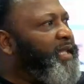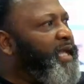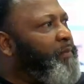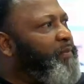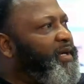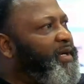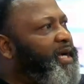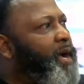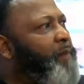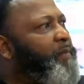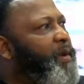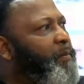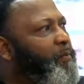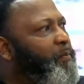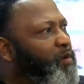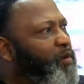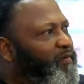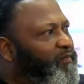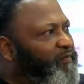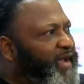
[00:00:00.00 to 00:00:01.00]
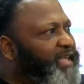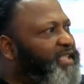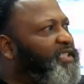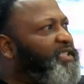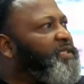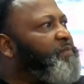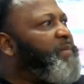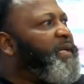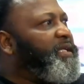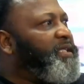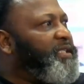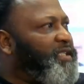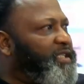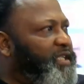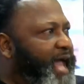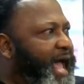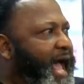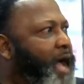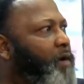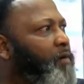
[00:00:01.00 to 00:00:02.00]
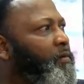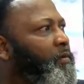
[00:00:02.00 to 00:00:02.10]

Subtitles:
becoming motivation speeches now,